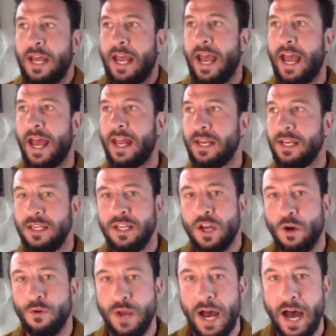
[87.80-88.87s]
And you
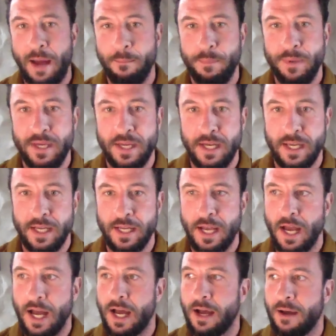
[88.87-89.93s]
know, not being
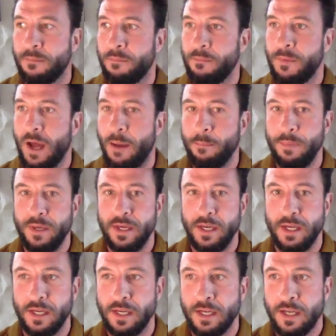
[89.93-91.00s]
um, not
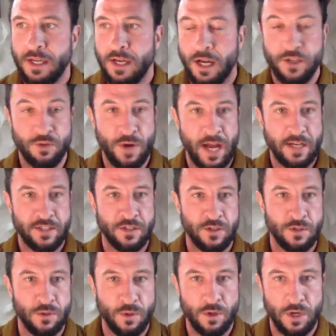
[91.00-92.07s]
being a
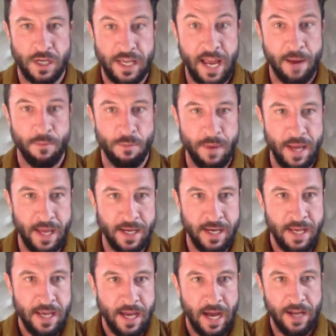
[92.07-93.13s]
director or a cameraman,
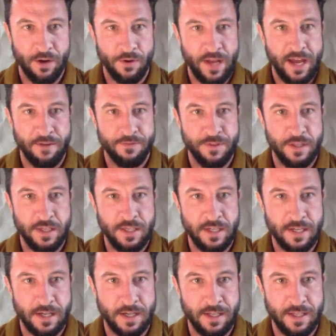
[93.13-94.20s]
I don't have
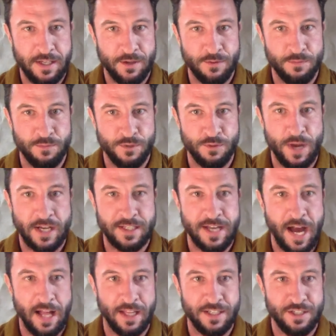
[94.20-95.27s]
the uh, you know direct
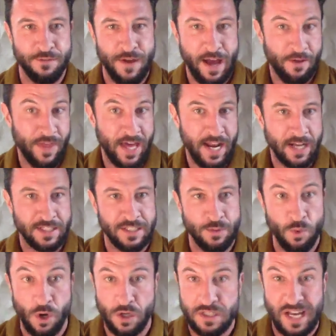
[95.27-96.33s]
knowledge of how that actually
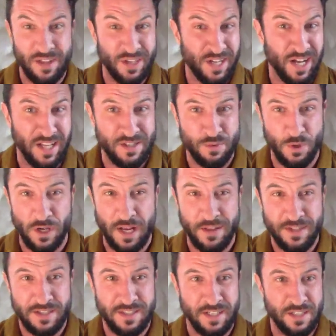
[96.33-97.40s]
works, how the cuts work, how
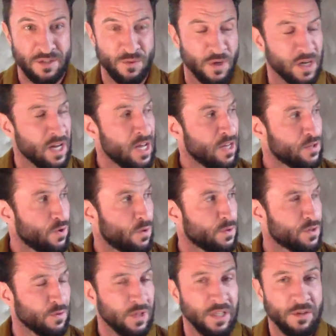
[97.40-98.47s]
the stitches work. So it was
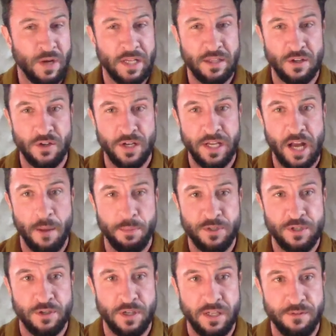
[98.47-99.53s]
a really great learning
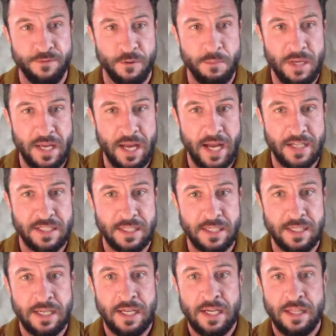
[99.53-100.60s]
opportunity for me.
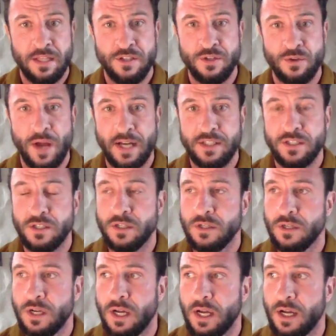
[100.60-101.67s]
Actually, the
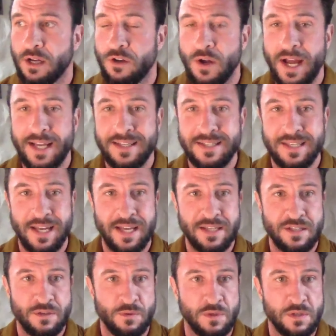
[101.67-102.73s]
director uh, Craig
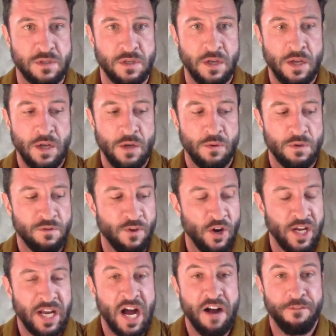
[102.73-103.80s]
Zisk was was
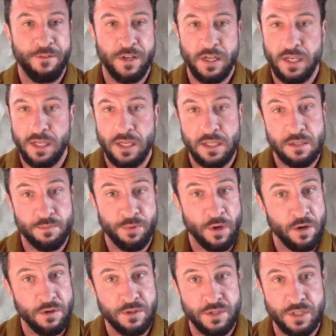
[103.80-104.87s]
very confident in his
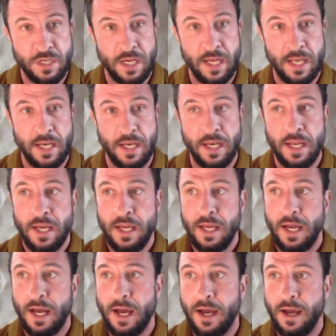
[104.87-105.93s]
approach, and
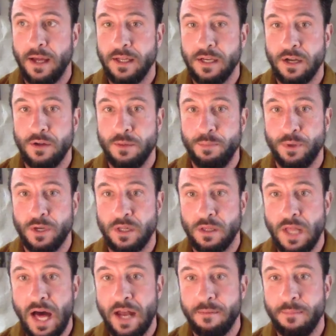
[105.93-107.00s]
uh, you know he put a
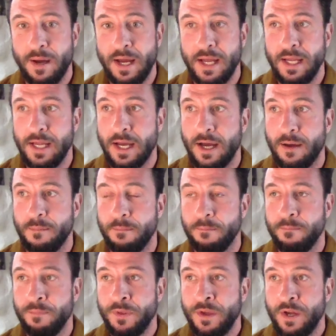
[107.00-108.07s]
lot of my
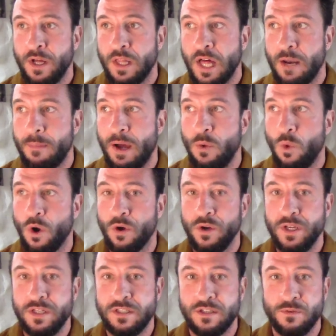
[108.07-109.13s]
um, a lot of my
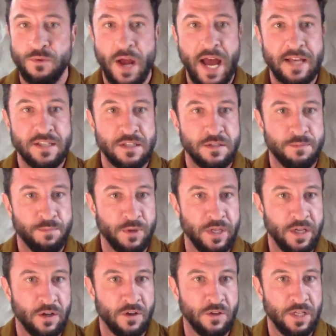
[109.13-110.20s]
worries to rest
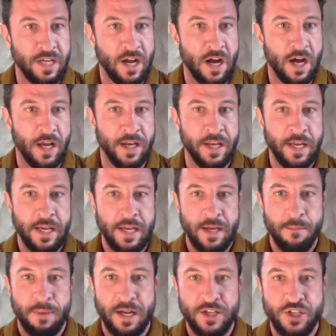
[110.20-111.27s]
pretty early on
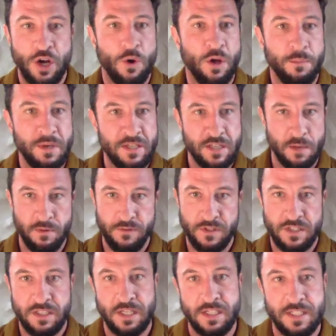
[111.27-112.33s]
by showing me some of the
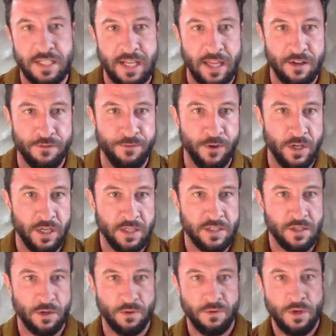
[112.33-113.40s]
stitched together footage.
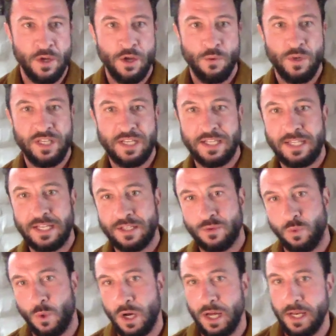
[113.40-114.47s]
So we did this
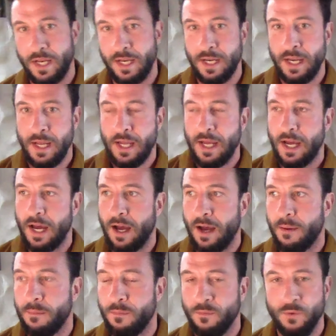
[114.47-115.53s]
one
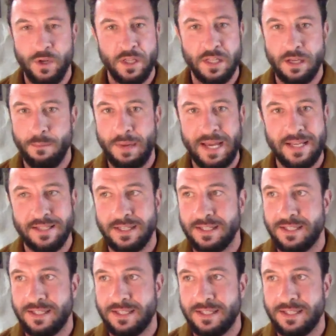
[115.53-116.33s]
um, really amazing